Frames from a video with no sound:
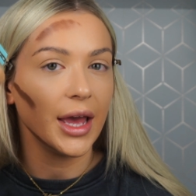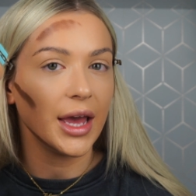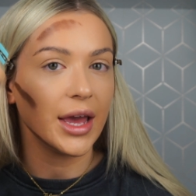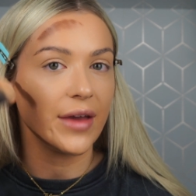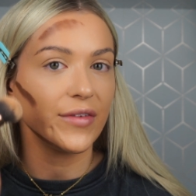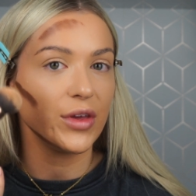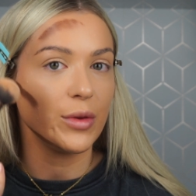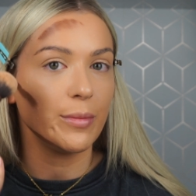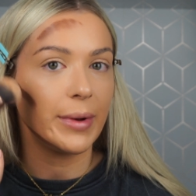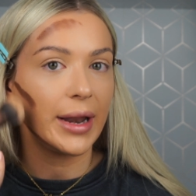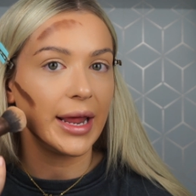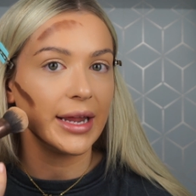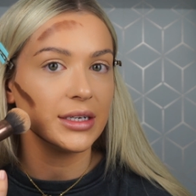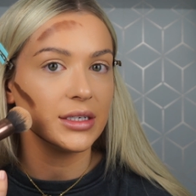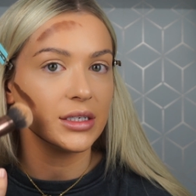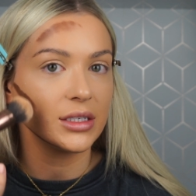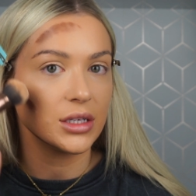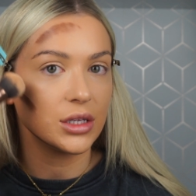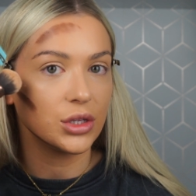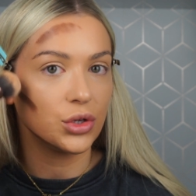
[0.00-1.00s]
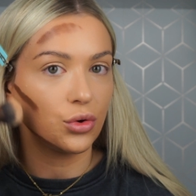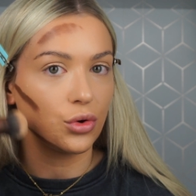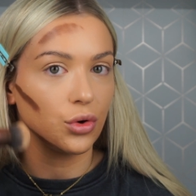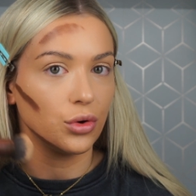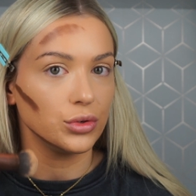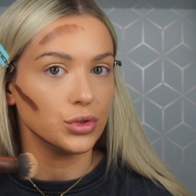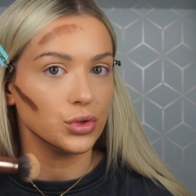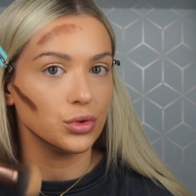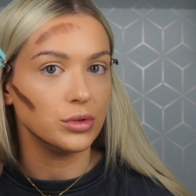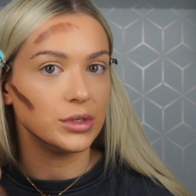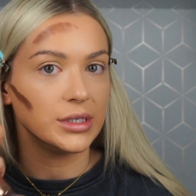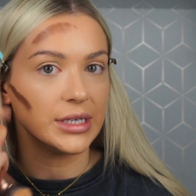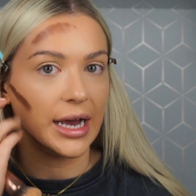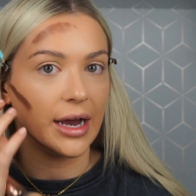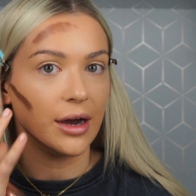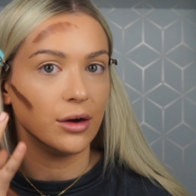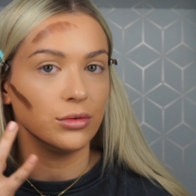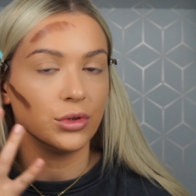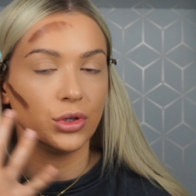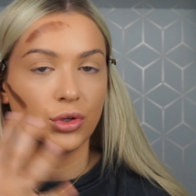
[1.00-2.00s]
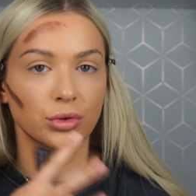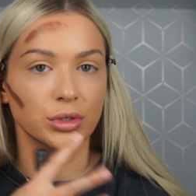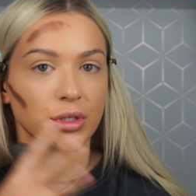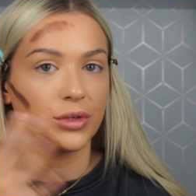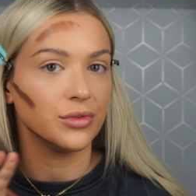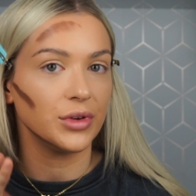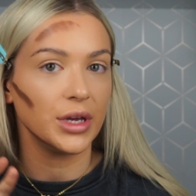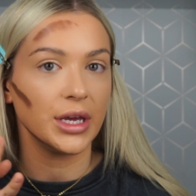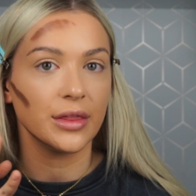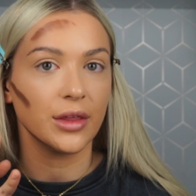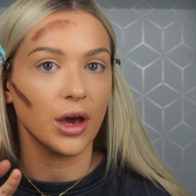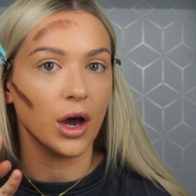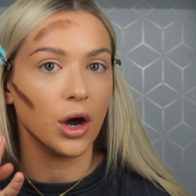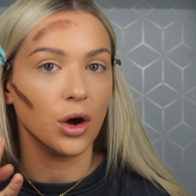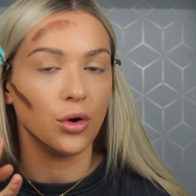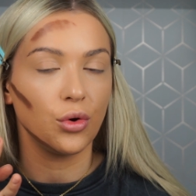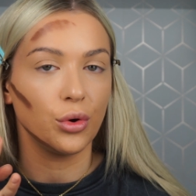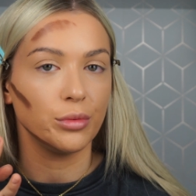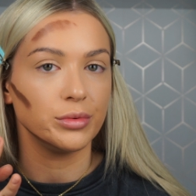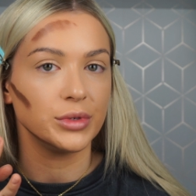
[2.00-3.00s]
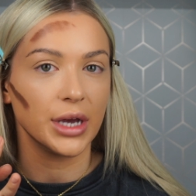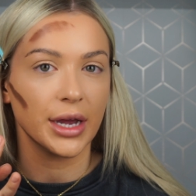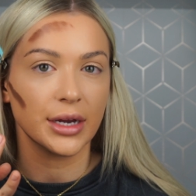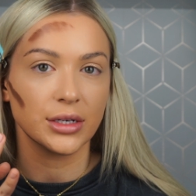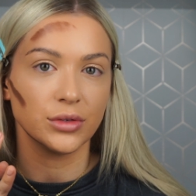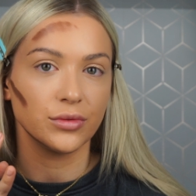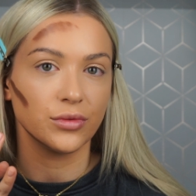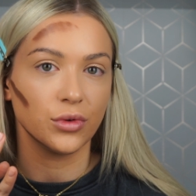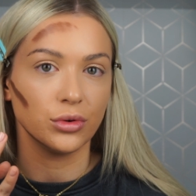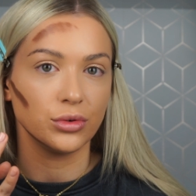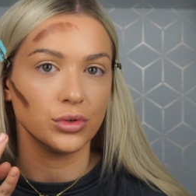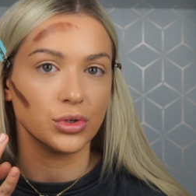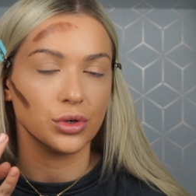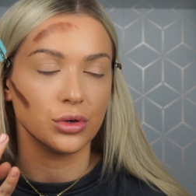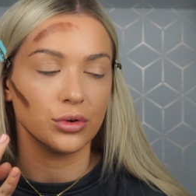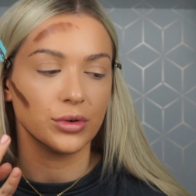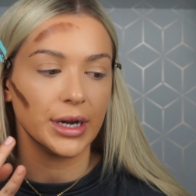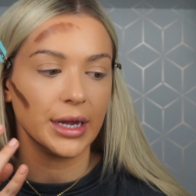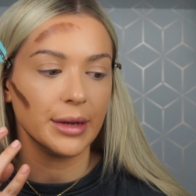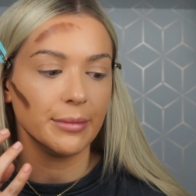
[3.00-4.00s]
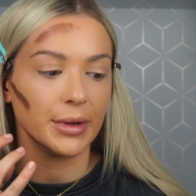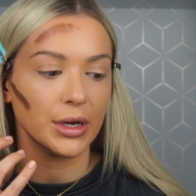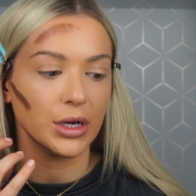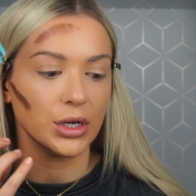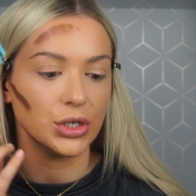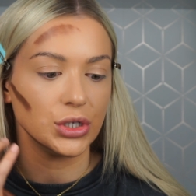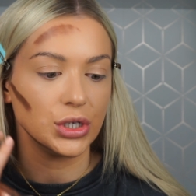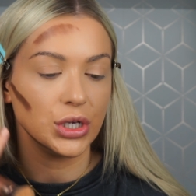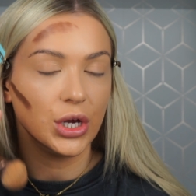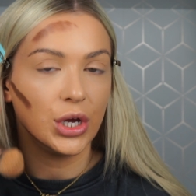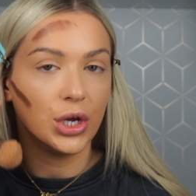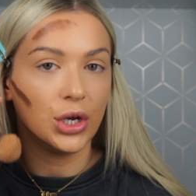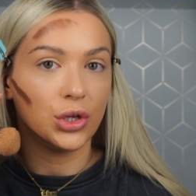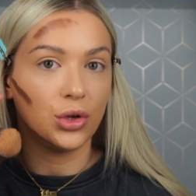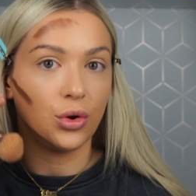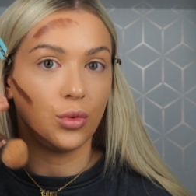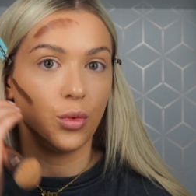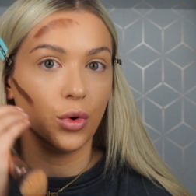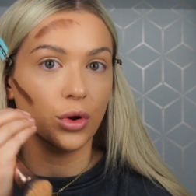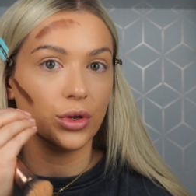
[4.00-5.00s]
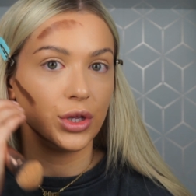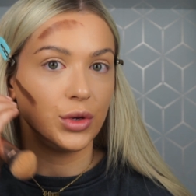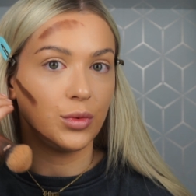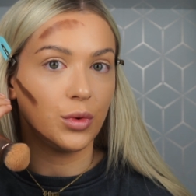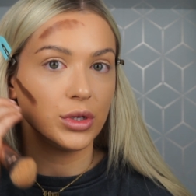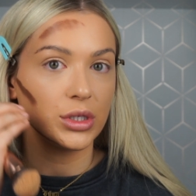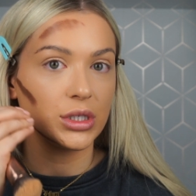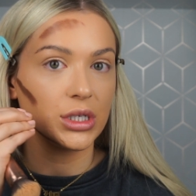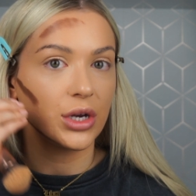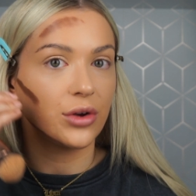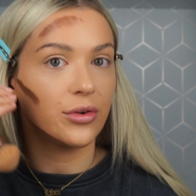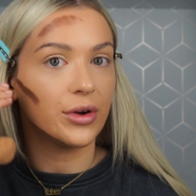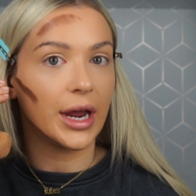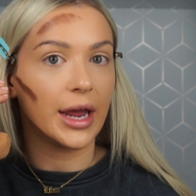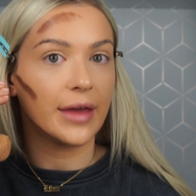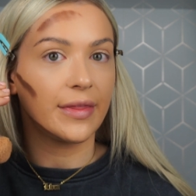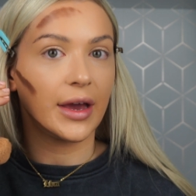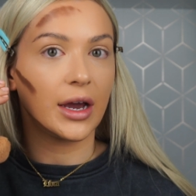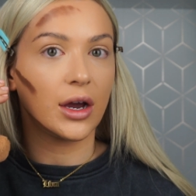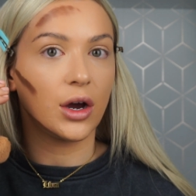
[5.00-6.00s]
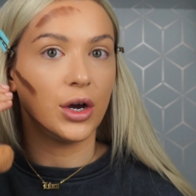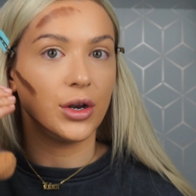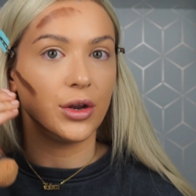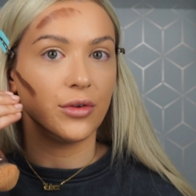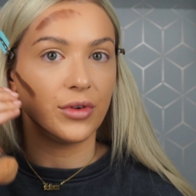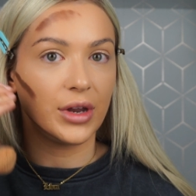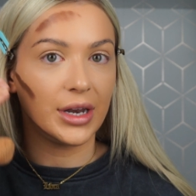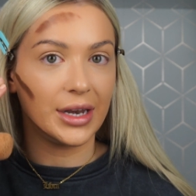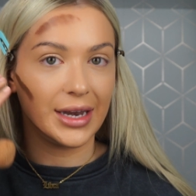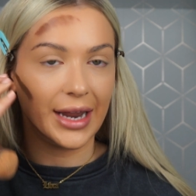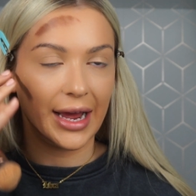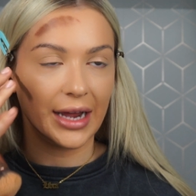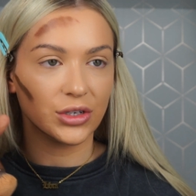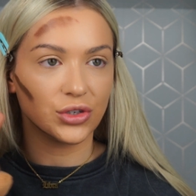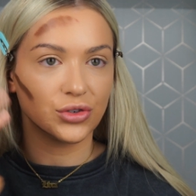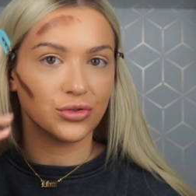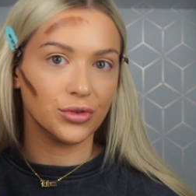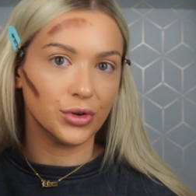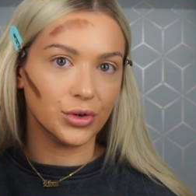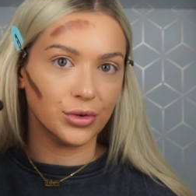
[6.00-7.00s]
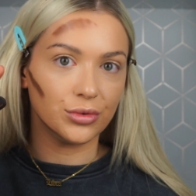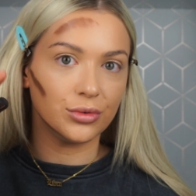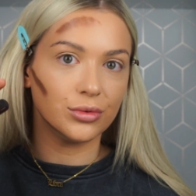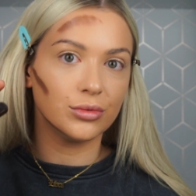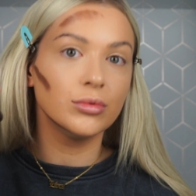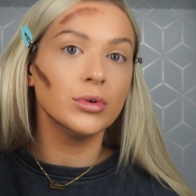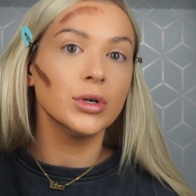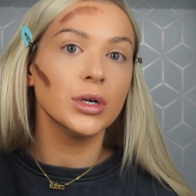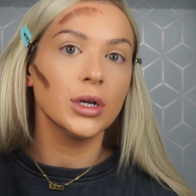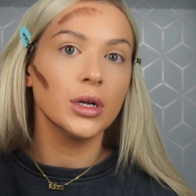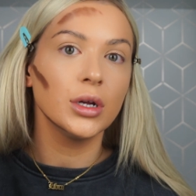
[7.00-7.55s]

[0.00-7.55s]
If you blend your contour down, you're defeating the whole objective of contouring because you you want to create that kind of natural